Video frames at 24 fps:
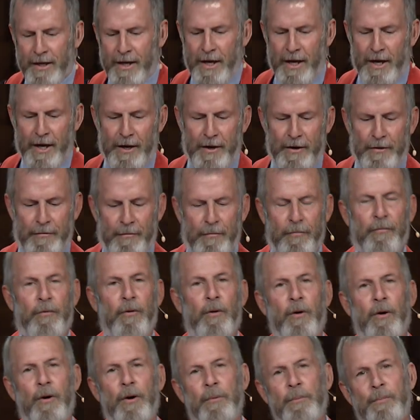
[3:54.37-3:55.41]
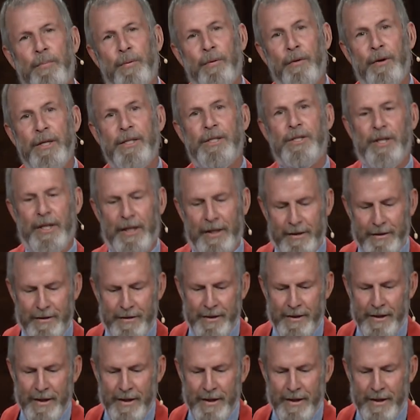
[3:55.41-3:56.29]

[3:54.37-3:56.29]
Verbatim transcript: uh, for preaching.